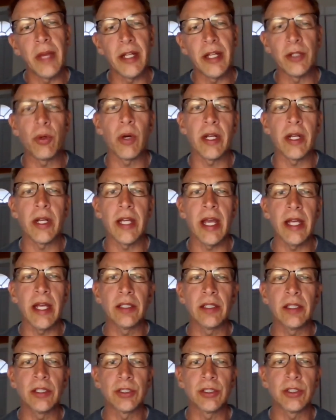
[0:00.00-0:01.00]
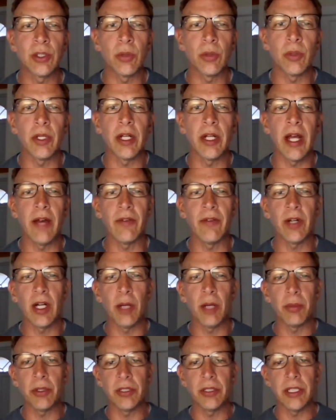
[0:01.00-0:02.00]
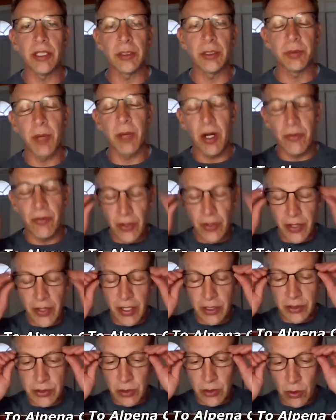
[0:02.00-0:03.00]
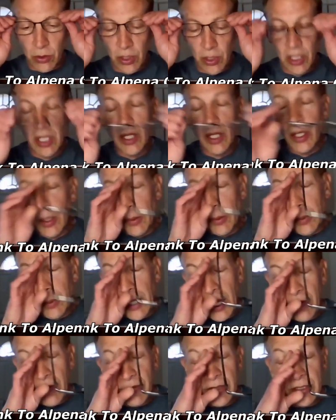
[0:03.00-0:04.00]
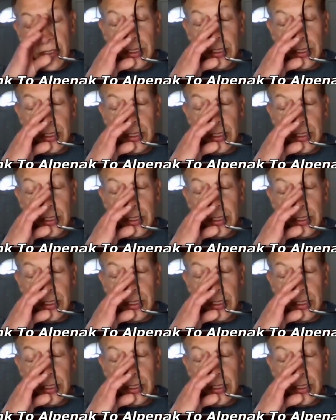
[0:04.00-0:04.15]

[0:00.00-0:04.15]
may 28th just so we'd have a couple days buffer there so we have